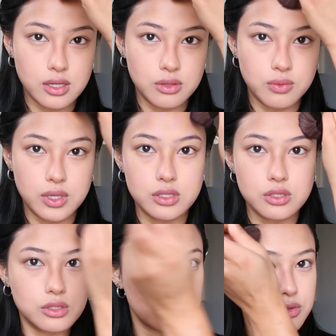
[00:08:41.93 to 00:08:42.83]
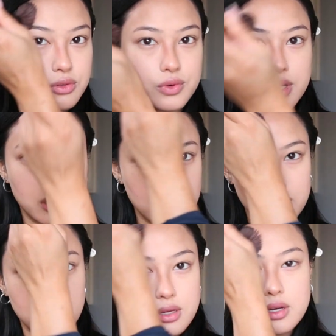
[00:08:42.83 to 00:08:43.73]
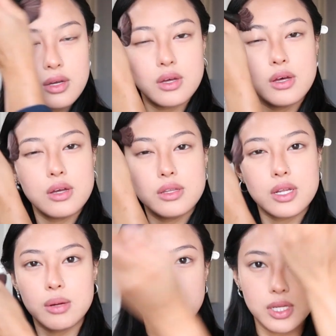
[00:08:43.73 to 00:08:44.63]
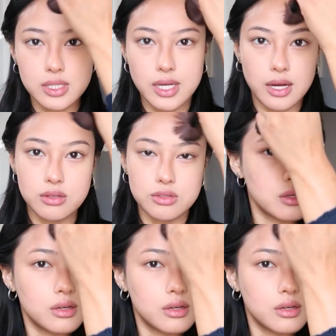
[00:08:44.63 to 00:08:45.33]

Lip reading: I do 1, 2, 3. Then I blend it out.